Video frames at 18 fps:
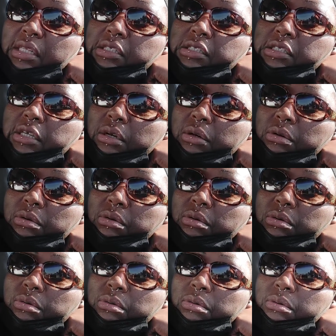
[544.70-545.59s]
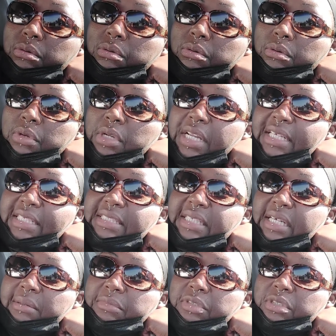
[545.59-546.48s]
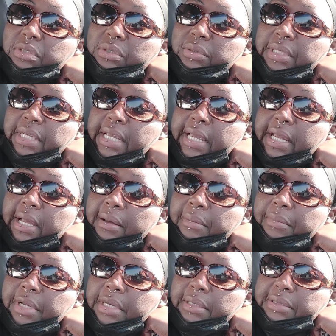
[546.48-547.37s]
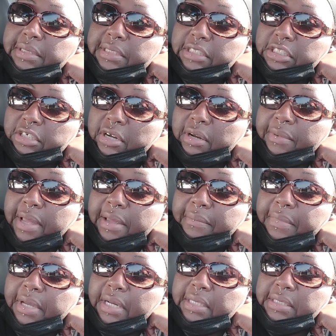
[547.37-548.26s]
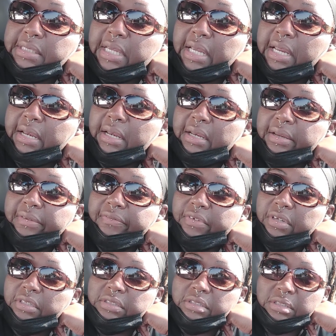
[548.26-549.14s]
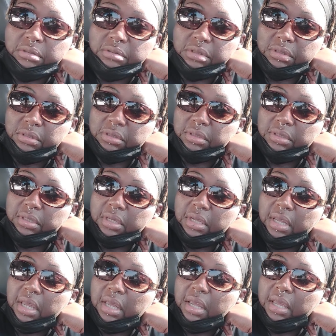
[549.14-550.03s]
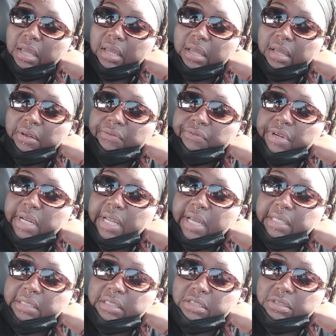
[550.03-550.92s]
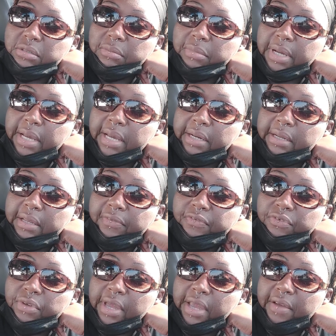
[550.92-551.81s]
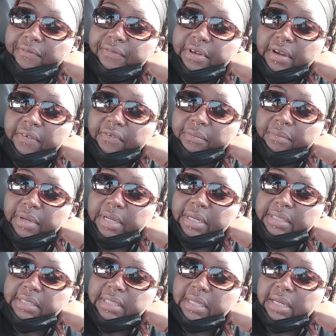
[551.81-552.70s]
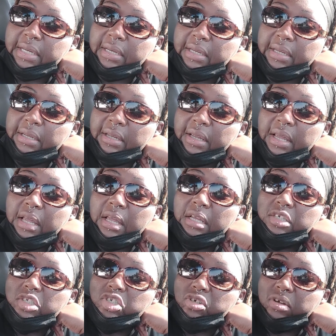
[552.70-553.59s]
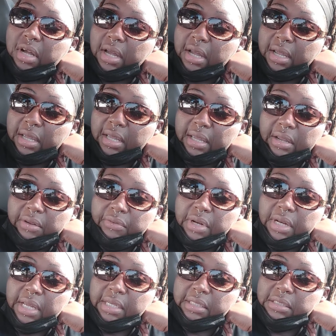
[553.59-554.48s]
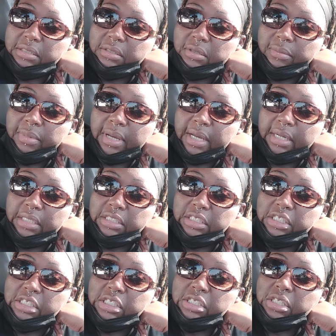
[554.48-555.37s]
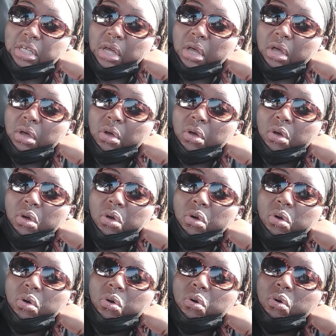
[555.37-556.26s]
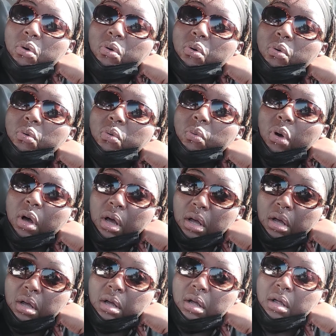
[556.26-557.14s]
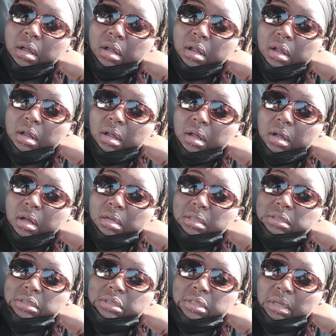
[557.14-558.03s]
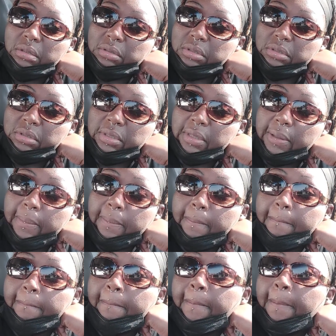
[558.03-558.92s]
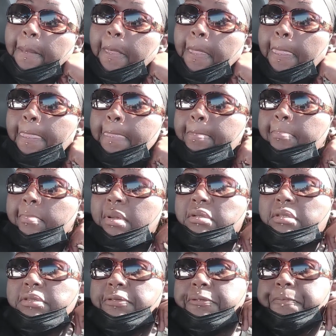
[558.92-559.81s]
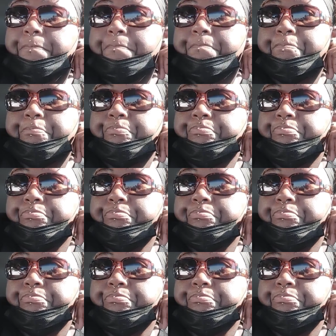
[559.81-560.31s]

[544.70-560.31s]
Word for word: so as I'm doing that, I'm when I start about meditating. It feels so good. It relaxes your body. If you have never meditated, try it. It relaxes your body so so good. Um,